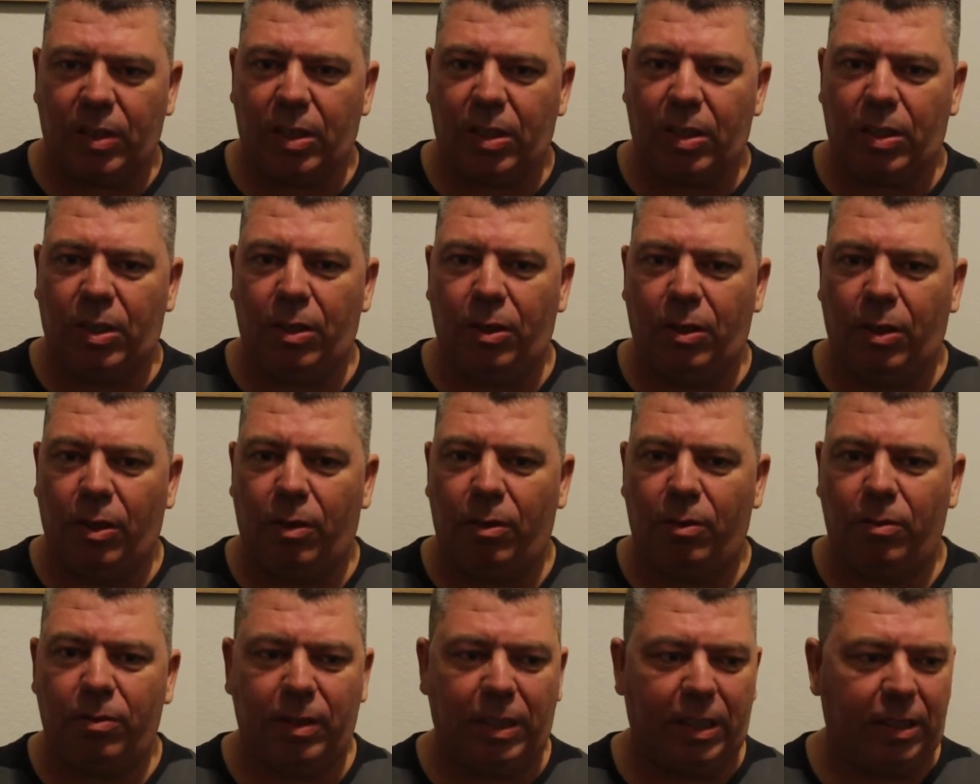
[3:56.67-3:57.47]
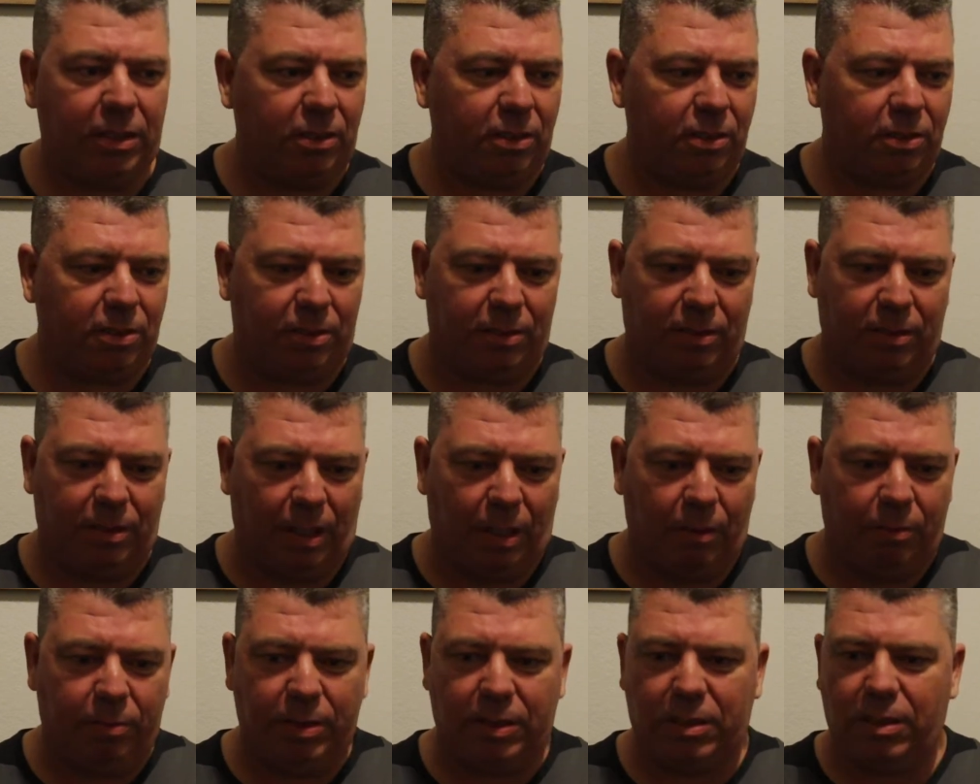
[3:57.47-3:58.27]
it just,
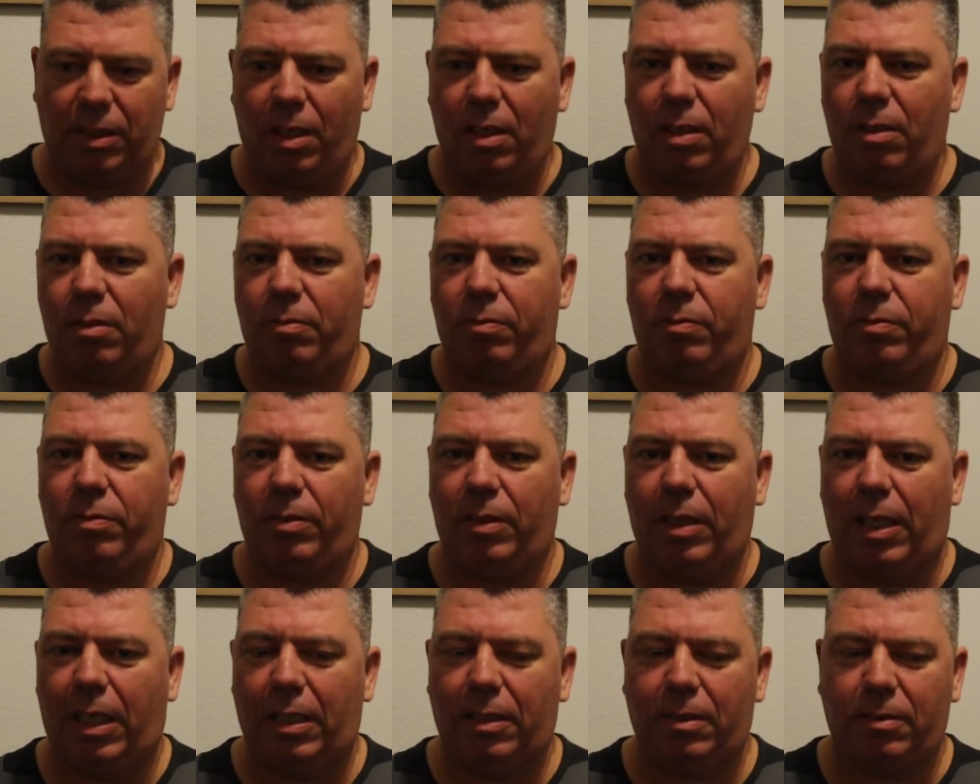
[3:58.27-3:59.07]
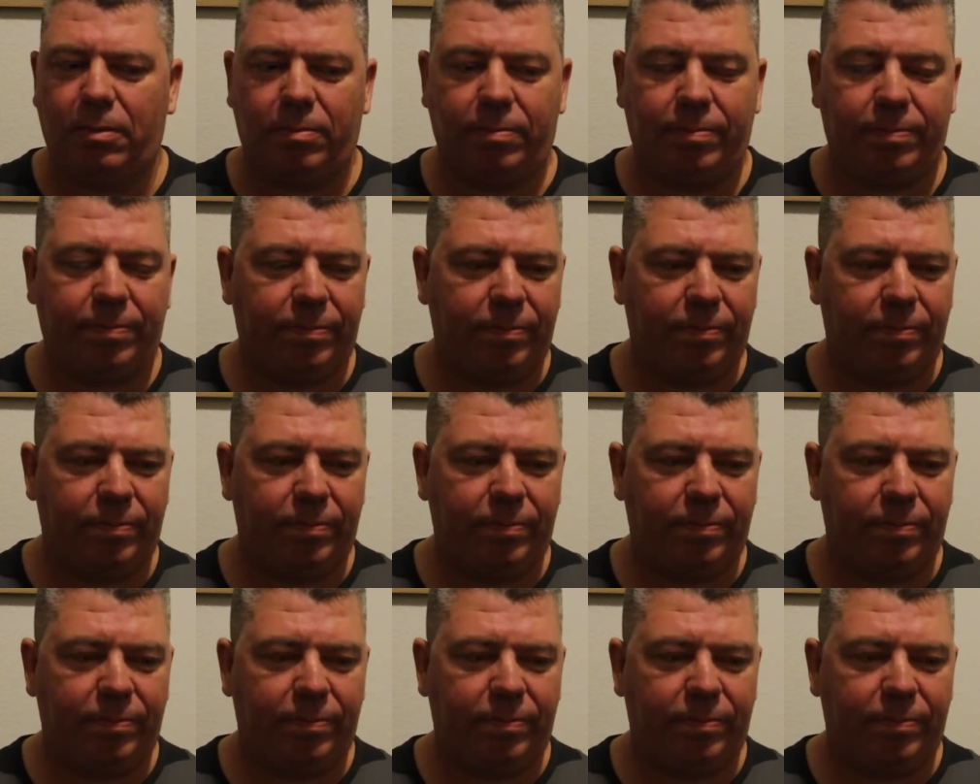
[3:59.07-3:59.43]
love is love. And